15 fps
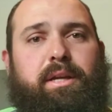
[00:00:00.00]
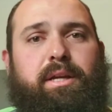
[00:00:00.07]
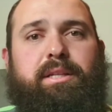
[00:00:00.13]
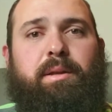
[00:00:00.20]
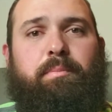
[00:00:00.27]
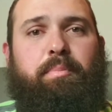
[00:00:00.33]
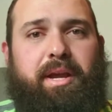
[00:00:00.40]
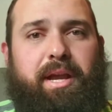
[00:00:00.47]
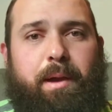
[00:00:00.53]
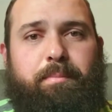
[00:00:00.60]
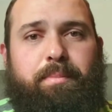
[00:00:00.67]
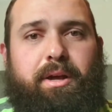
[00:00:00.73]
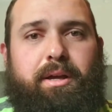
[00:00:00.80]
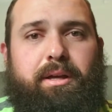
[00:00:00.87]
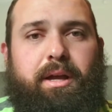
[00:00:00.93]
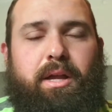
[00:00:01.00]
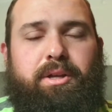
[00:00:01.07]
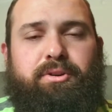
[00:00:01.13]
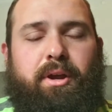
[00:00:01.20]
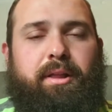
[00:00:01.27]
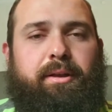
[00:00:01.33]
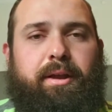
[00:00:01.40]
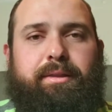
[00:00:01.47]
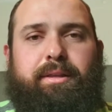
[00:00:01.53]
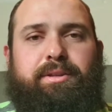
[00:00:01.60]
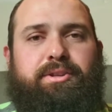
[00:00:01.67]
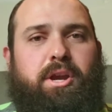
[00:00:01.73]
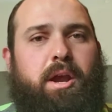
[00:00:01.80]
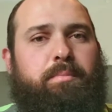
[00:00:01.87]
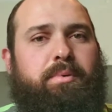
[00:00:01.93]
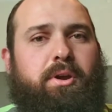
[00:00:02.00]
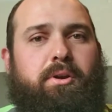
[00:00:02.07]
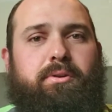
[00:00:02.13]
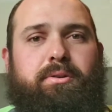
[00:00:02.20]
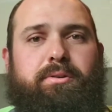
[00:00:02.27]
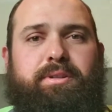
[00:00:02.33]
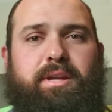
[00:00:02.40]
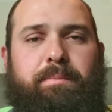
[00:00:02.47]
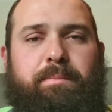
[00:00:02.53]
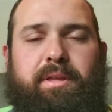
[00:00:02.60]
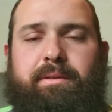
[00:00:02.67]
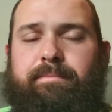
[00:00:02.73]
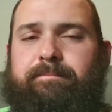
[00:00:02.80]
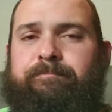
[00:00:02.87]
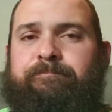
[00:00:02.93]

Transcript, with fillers: to pick up a, a trailer at the drop yard or something.